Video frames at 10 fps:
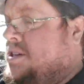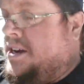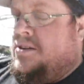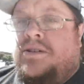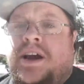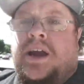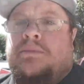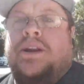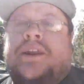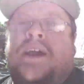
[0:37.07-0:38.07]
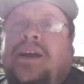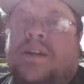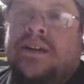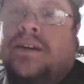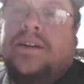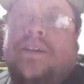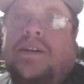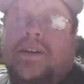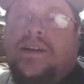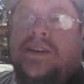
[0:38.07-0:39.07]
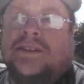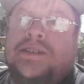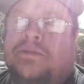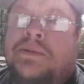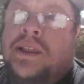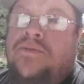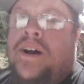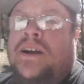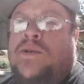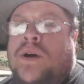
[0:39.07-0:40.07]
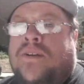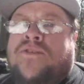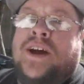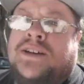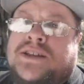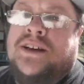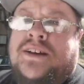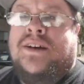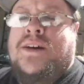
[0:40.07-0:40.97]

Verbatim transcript: I ain't taking no Camry today. This is the motherfucking quick fix.